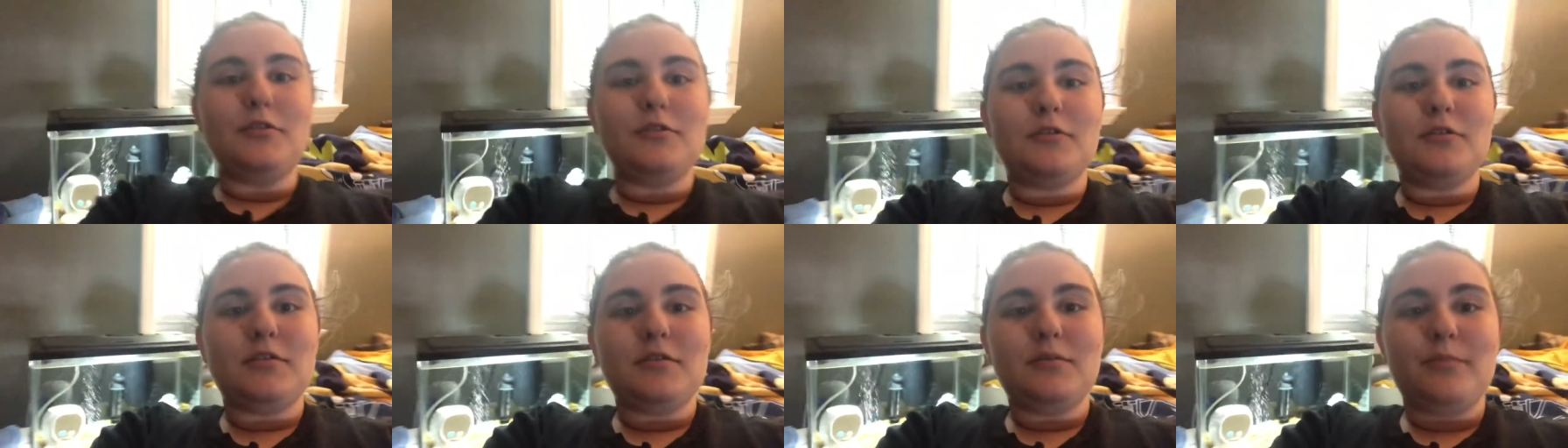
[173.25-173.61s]

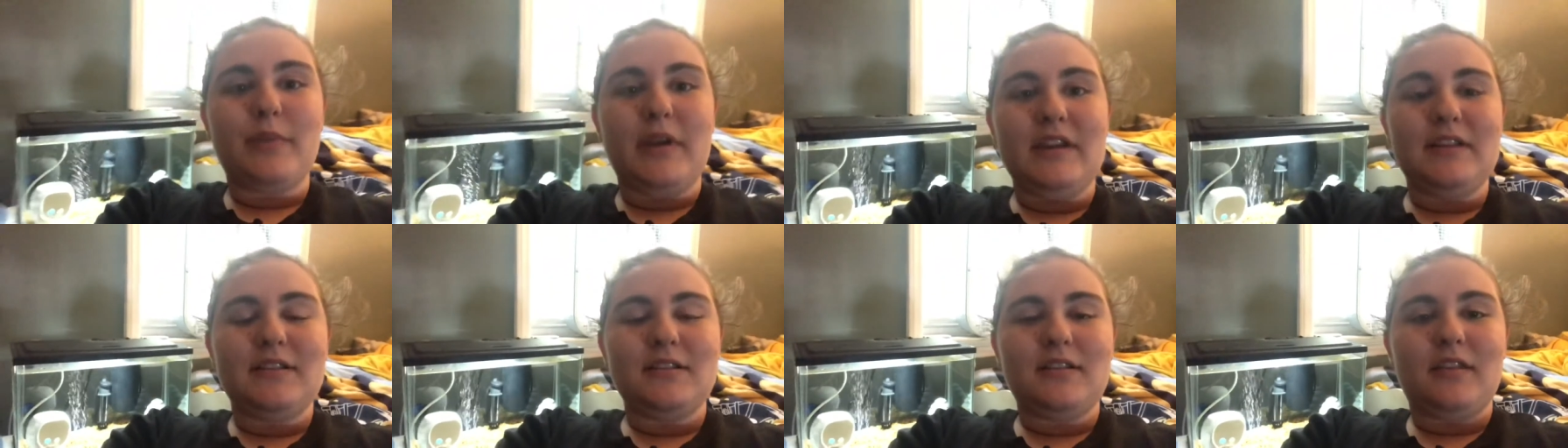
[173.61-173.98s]
are some
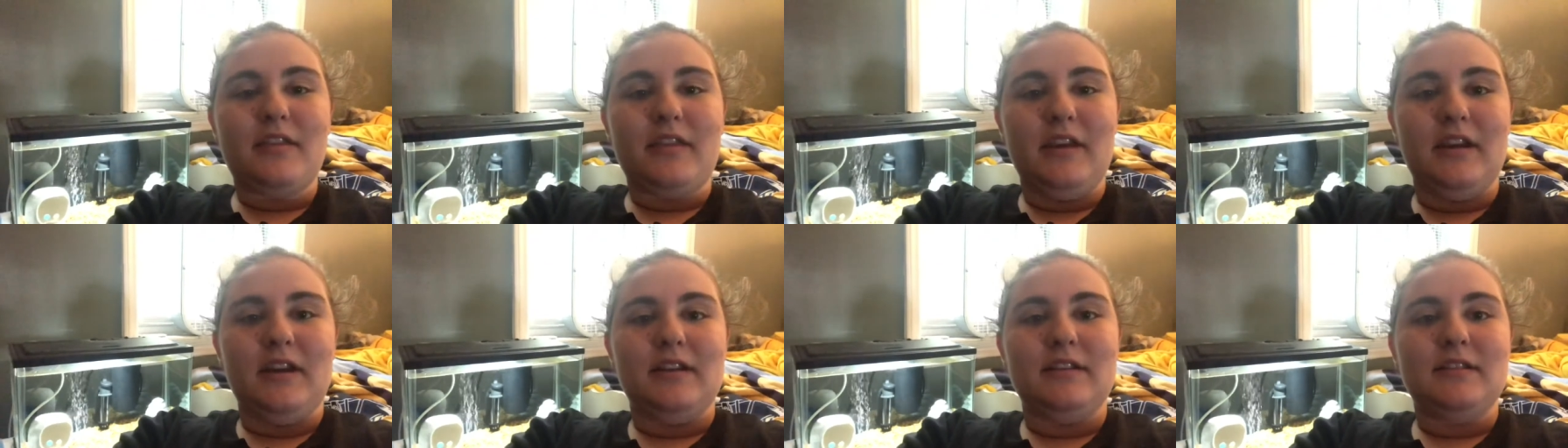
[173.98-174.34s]
basic
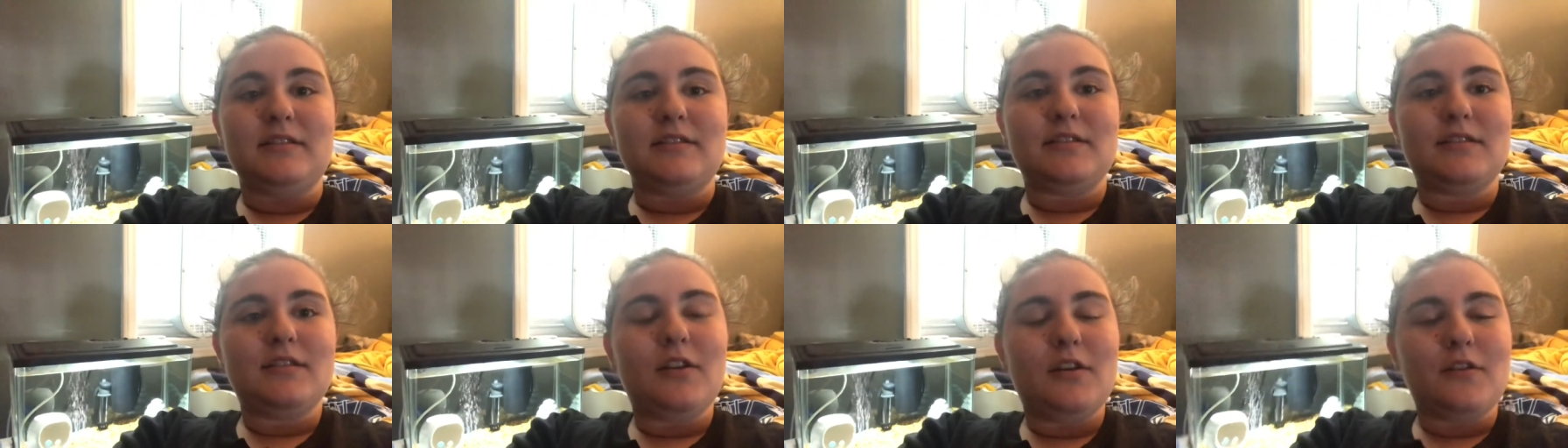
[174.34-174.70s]

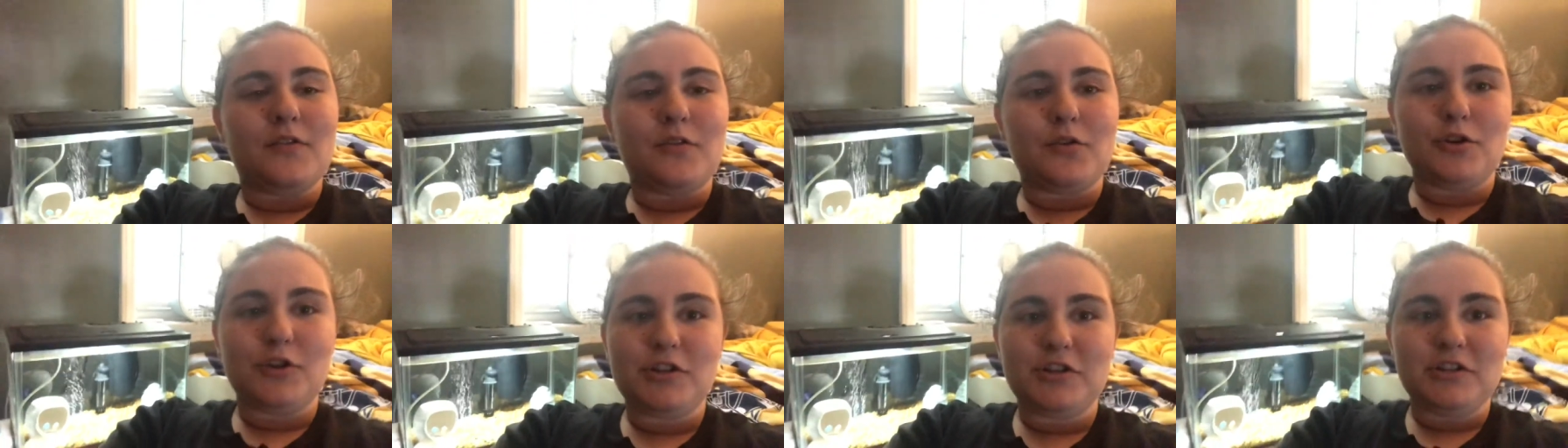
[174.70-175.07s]
things. Of
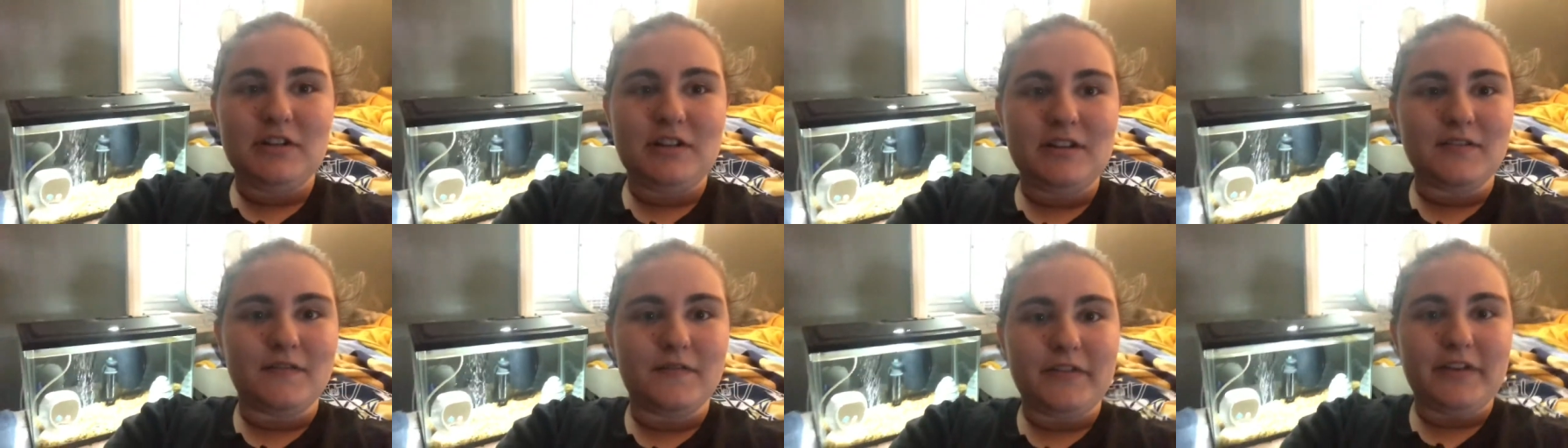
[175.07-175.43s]
course, you
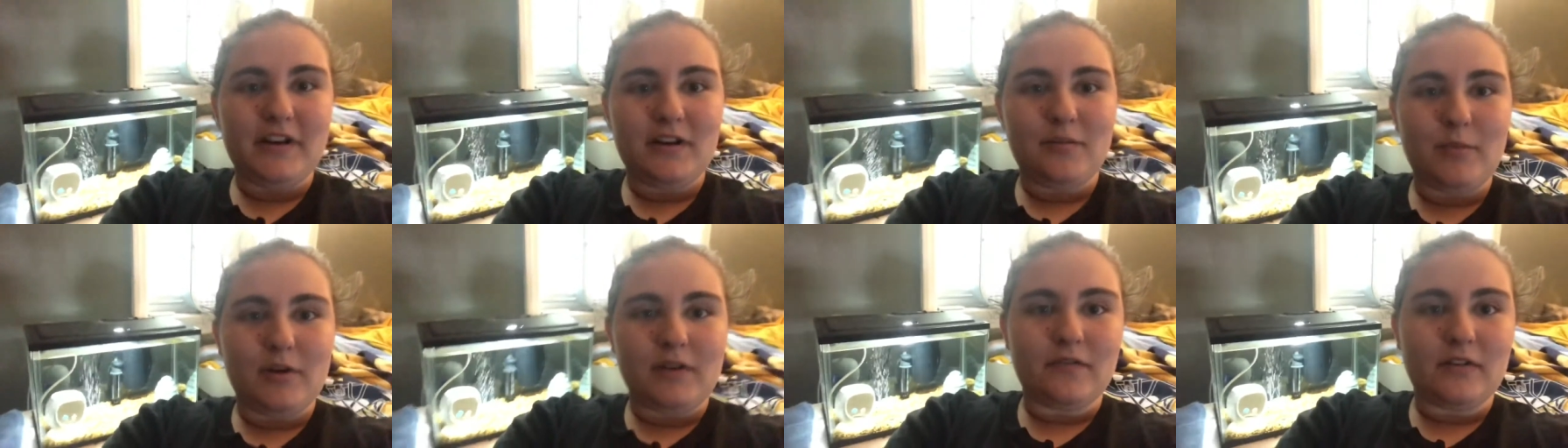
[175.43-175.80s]
need to feed
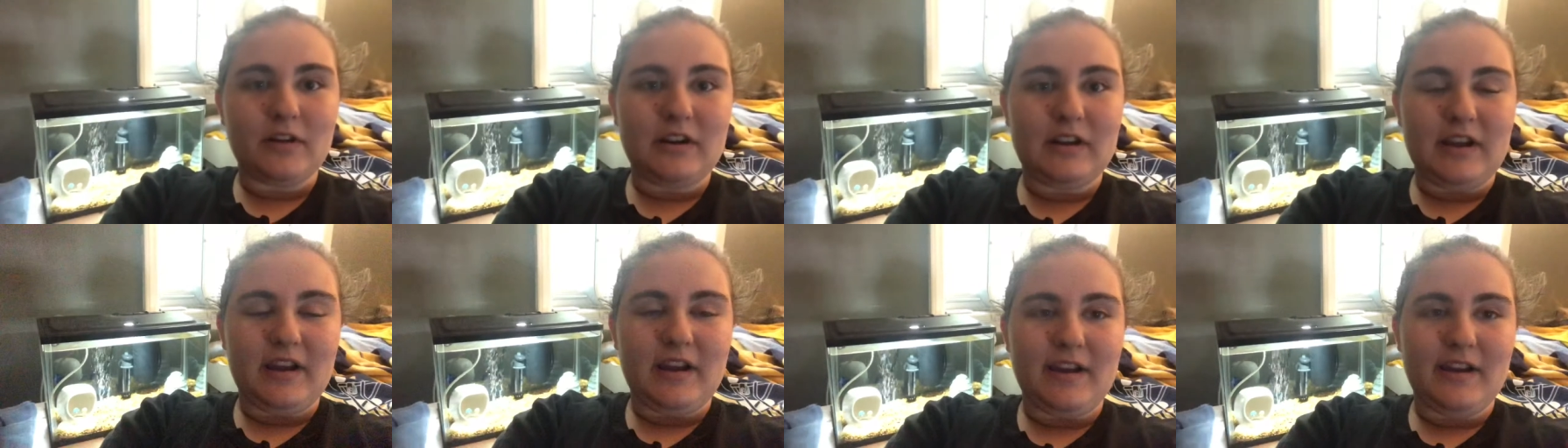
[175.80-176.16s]
them every
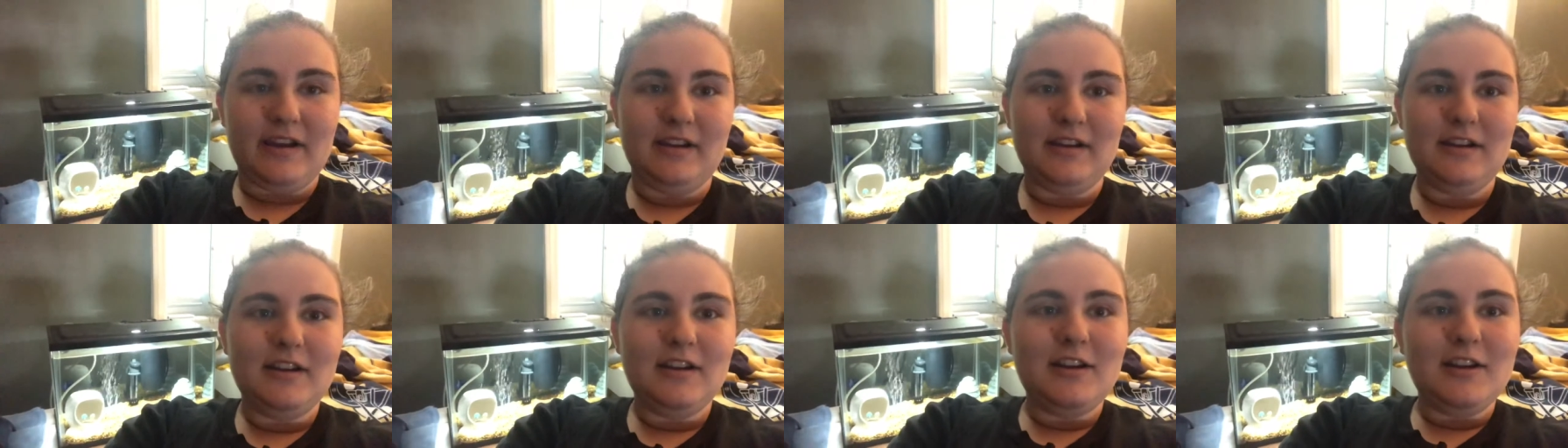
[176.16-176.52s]
day.